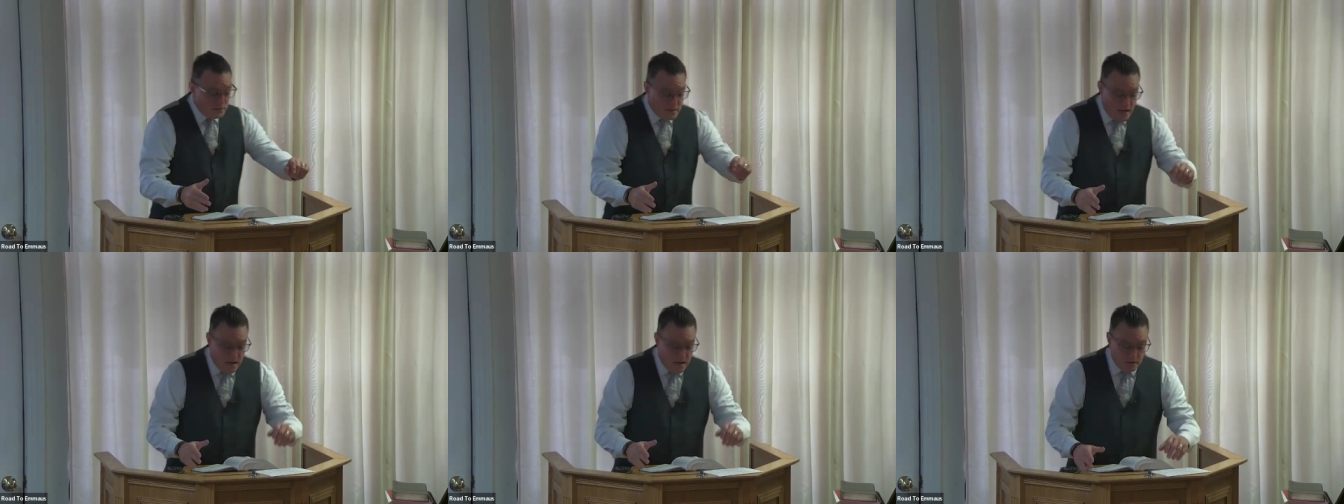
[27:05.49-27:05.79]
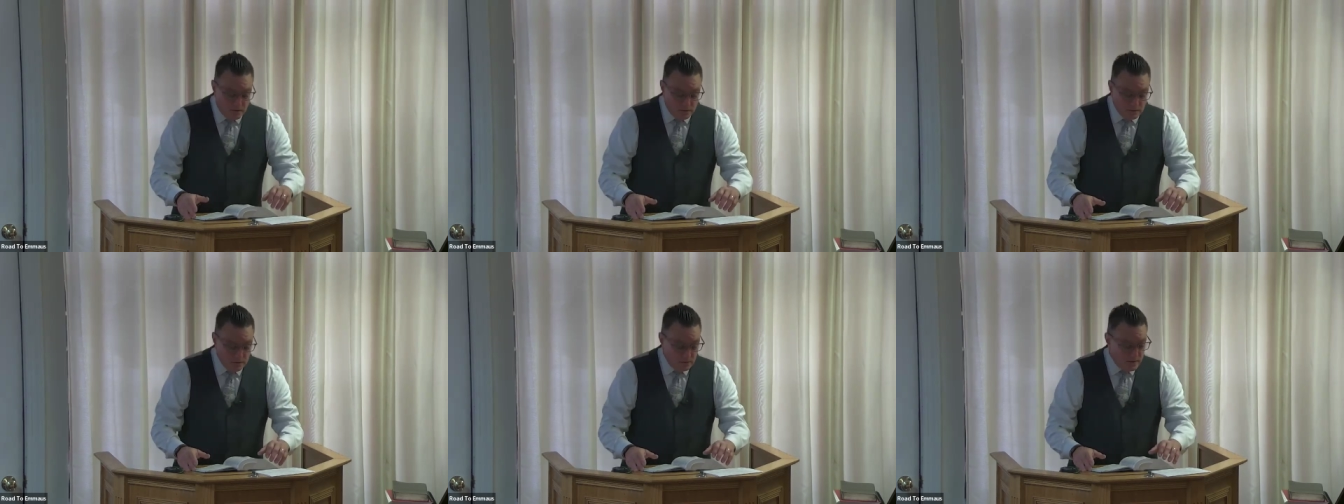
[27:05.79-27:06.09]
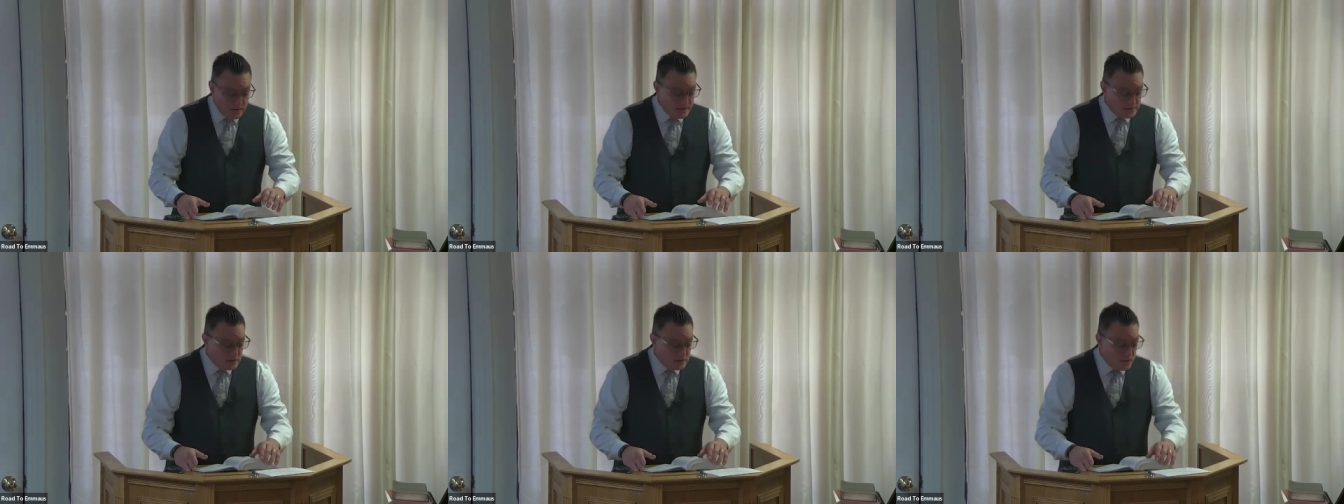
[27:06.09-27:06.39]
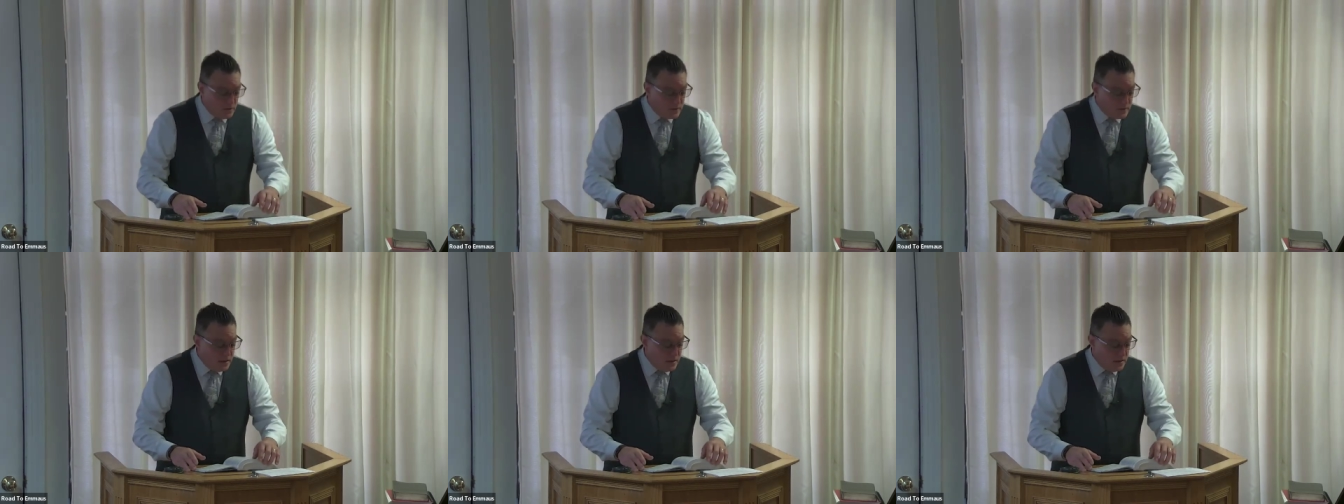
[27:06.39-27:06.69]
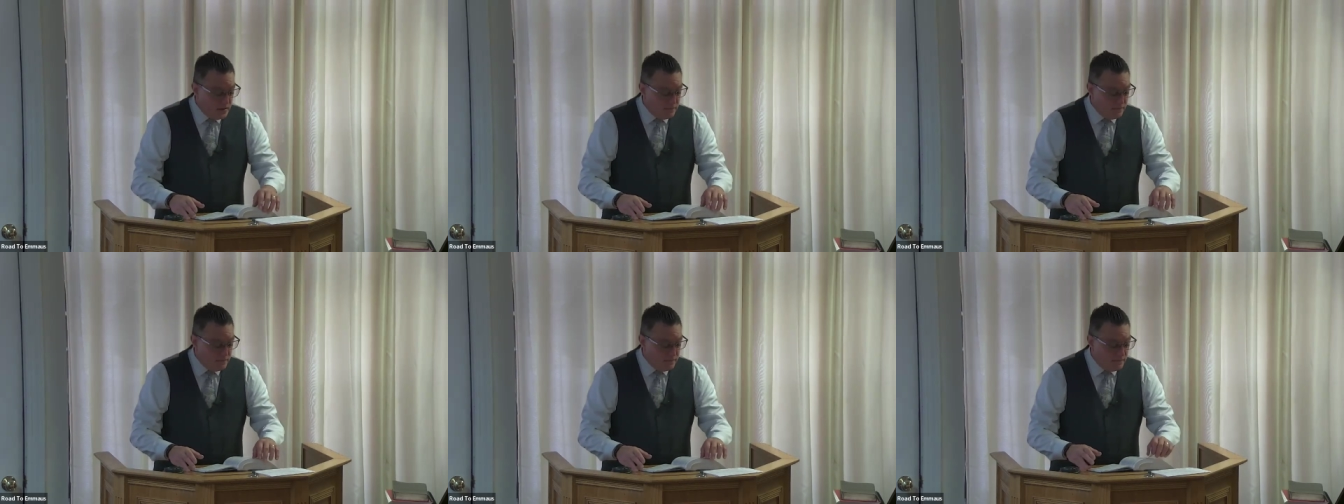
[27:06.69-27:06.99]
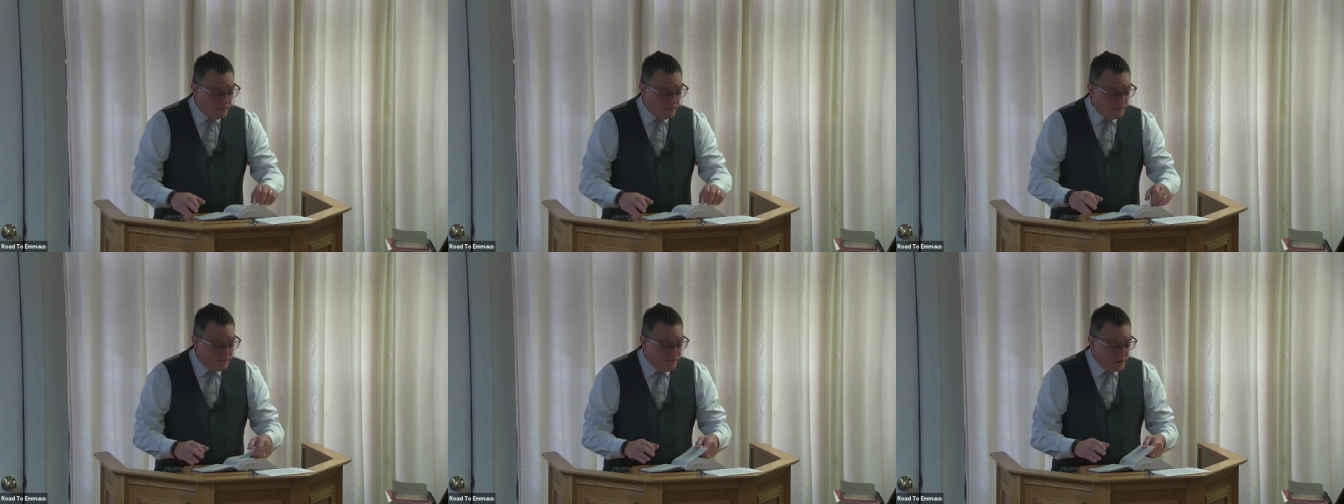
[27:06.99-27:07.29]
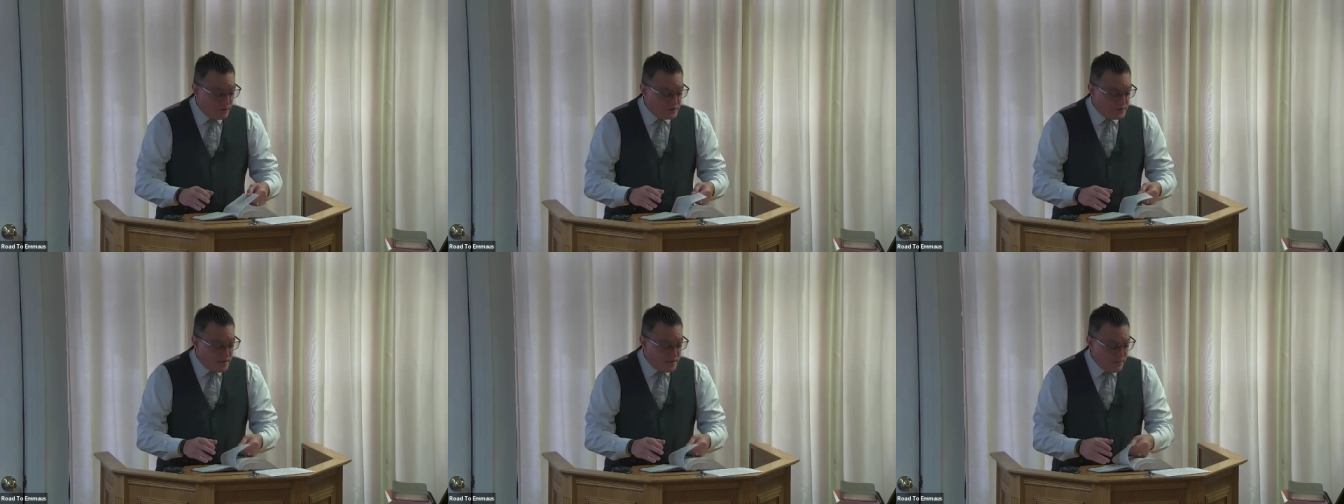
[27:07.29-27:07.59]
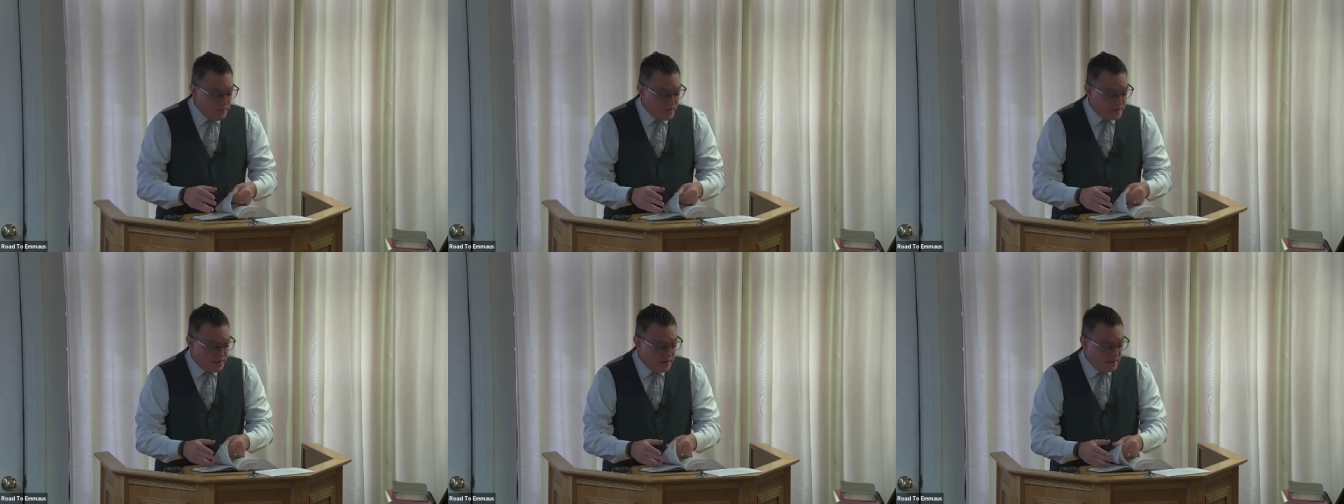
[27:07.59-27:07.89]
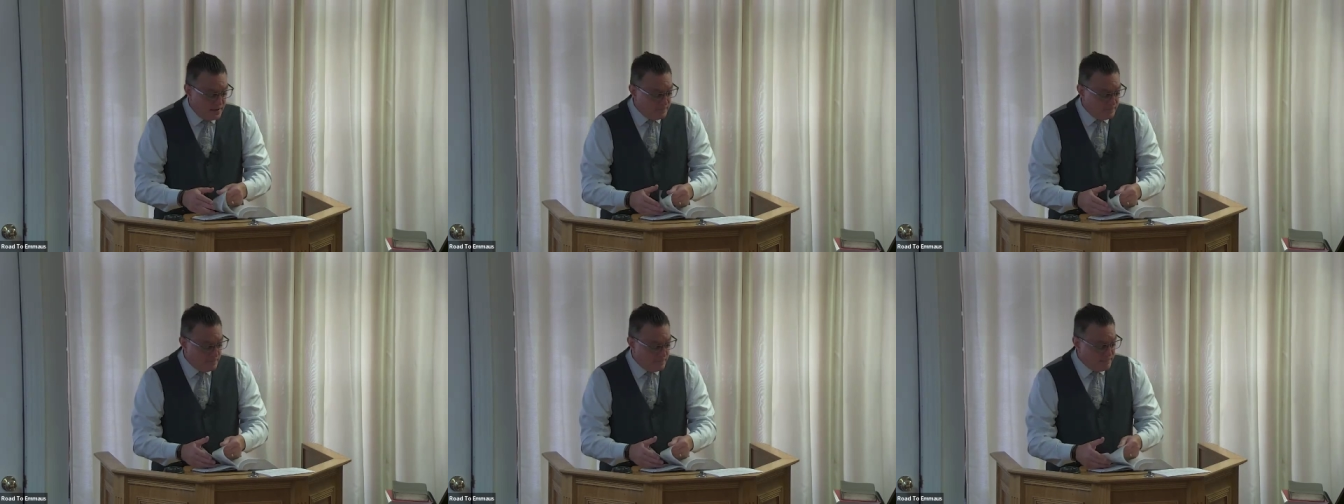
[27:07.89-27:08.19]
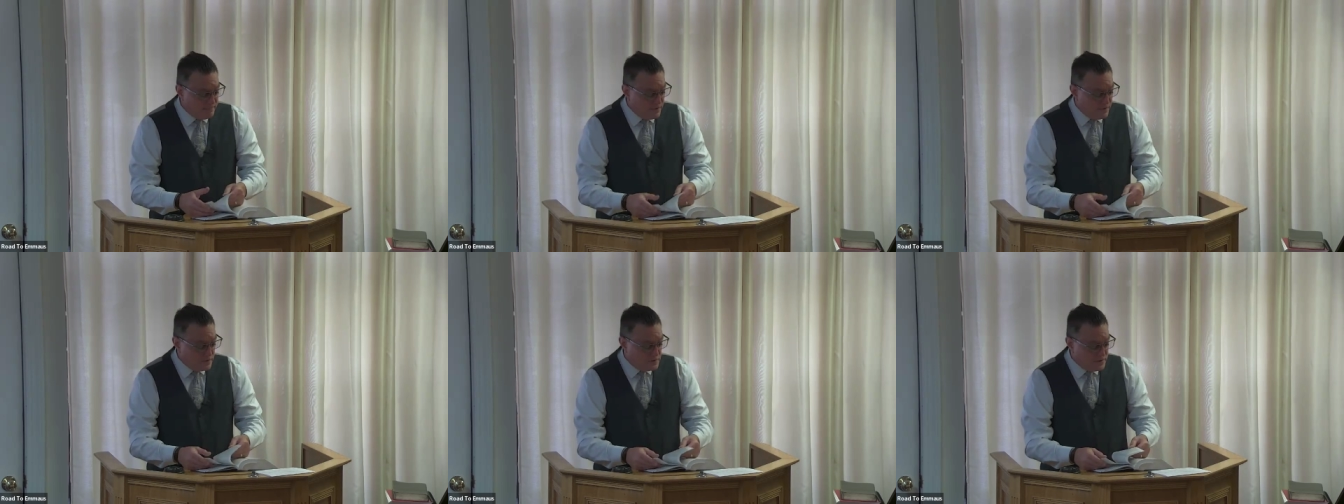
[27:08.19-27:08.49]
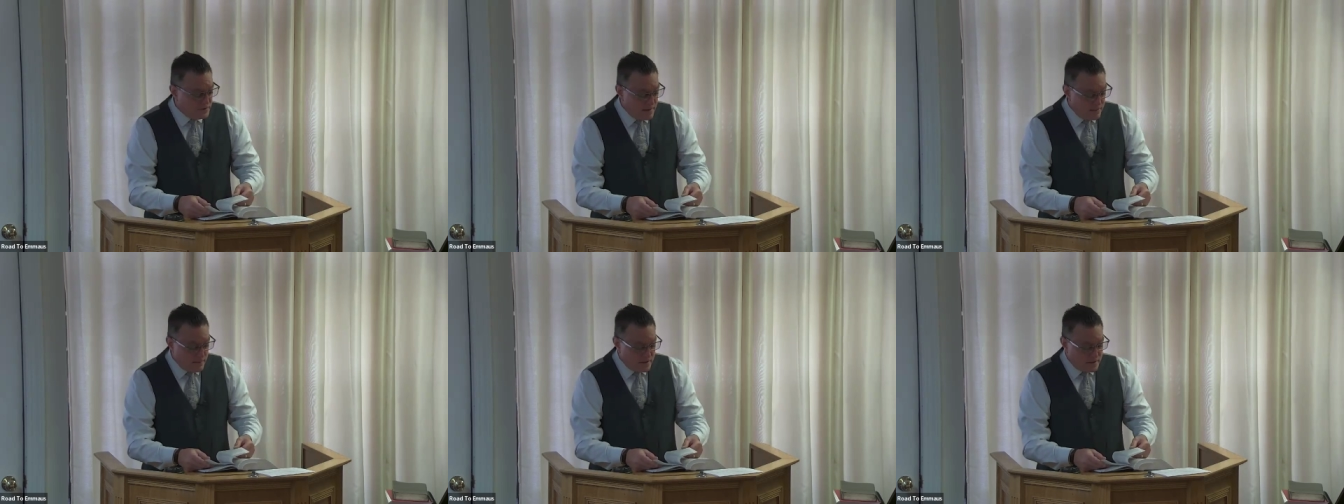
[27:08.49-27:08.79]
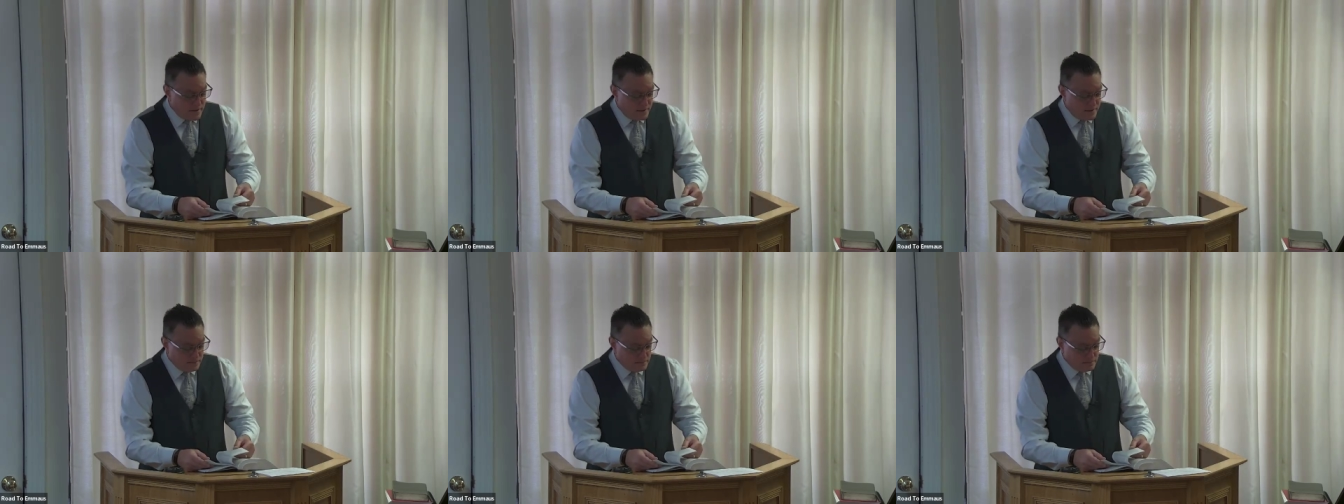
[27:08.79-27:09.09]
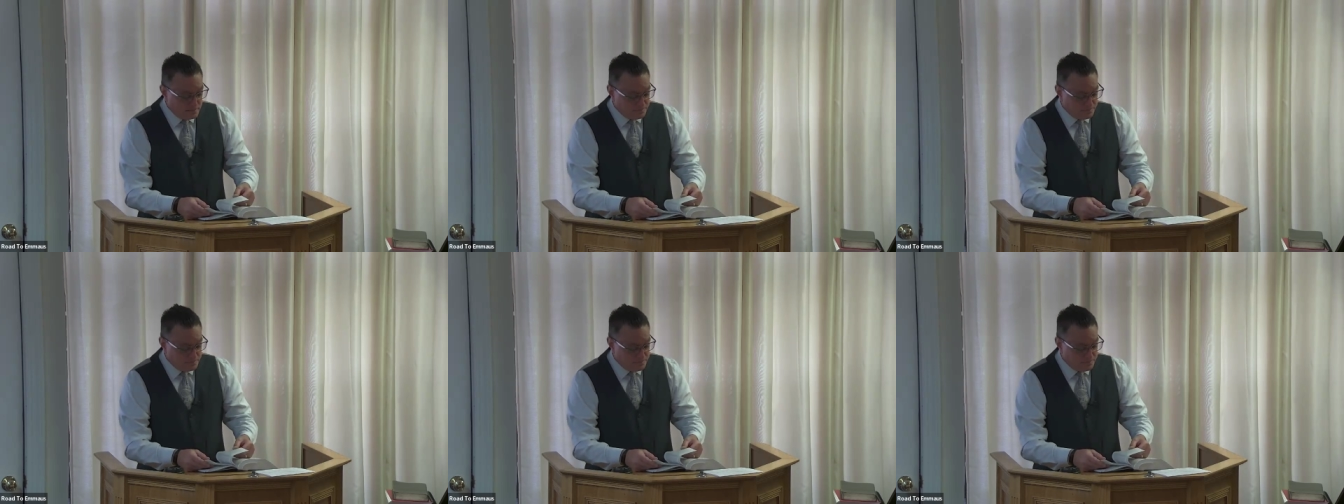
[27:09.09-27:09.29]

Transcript: Now, let's look at First Timothy. First Timothy.